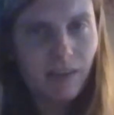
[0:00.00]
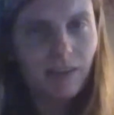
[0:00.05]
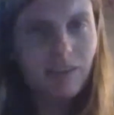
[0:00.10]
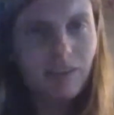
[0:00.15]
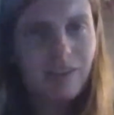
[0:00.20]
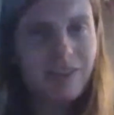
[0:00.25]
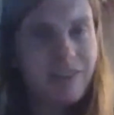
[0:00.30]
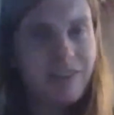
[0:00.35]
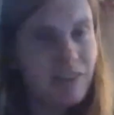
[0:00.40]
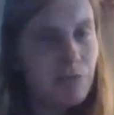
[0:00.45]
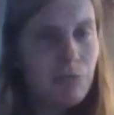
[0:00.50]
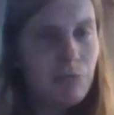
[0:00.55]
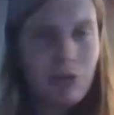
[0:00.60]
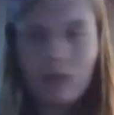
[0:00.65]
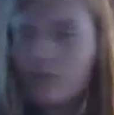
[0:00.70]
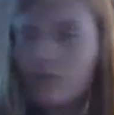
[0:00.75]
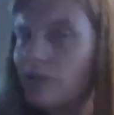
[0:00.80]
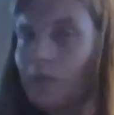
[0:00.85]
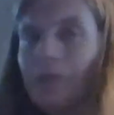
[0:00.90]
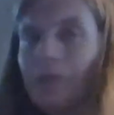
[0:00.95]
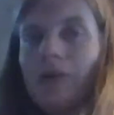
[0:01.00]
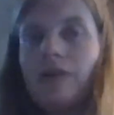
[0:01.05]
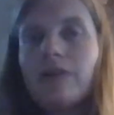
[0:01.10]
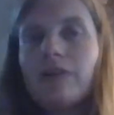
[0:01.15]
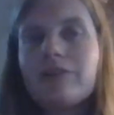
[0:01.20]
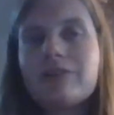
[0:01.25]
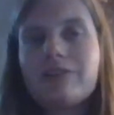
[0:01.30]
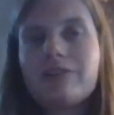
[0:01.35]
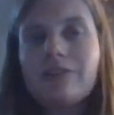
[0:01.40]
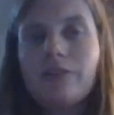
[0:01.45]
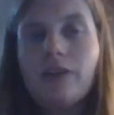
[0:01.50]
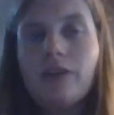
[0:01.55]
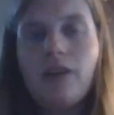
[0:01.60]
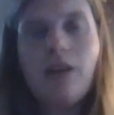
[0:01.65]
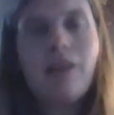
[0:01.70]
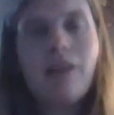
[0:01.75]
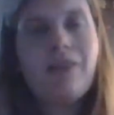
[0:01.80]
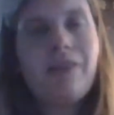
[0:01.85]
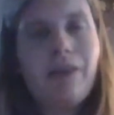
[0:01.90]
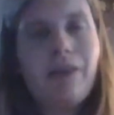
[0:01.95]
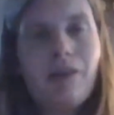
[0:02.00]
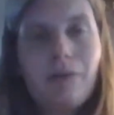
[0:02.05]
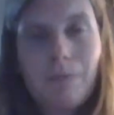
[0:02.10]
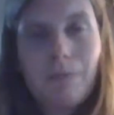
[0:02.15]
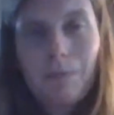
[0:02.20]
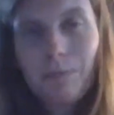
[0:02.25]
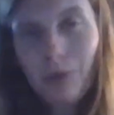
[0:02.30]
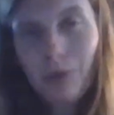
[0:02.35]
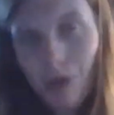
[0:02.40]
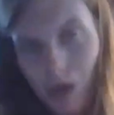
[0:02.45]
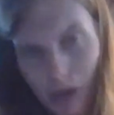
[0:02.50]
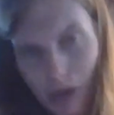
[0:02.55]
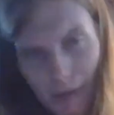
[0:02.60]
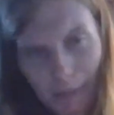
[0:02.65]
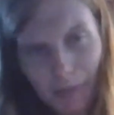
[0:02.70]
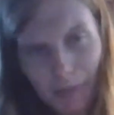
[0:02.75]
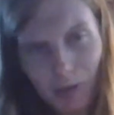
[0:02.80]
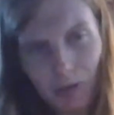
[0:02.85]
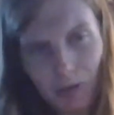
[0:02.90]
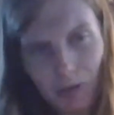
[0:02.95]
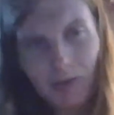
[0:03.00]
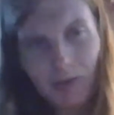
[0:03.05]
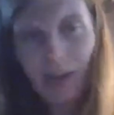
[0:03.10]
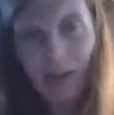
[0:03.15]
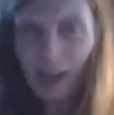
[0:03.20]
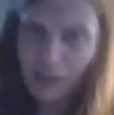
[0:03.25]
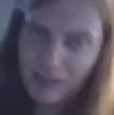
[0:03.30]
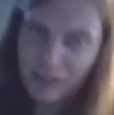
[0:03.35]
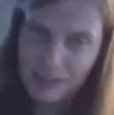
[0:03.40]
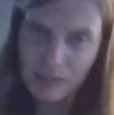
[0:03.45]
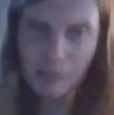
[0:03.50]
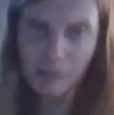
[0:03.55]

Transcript: similar in appearance. They're purple, they have some